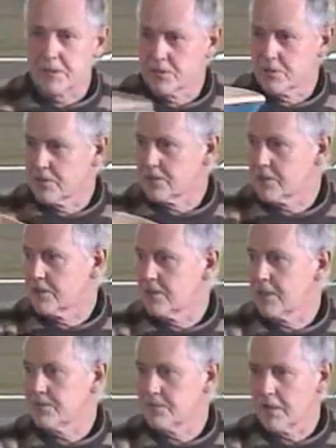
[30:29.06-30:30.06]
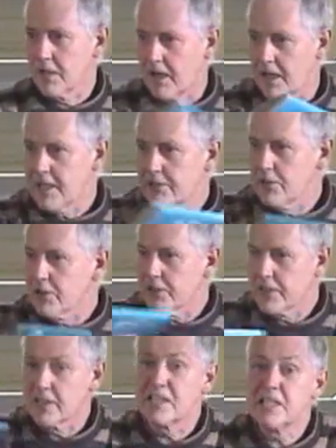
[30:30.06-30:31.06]
there's a
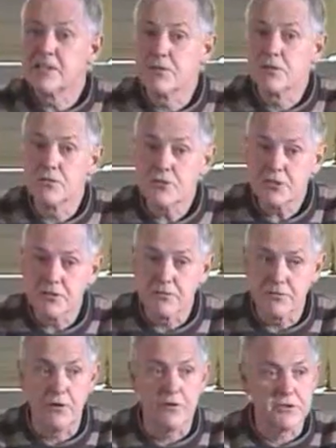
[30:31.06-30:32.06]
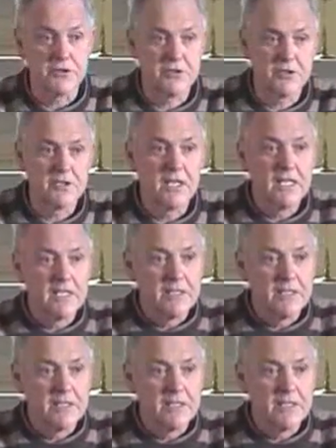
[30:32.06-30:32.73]
hierarchy and an evolution of forests.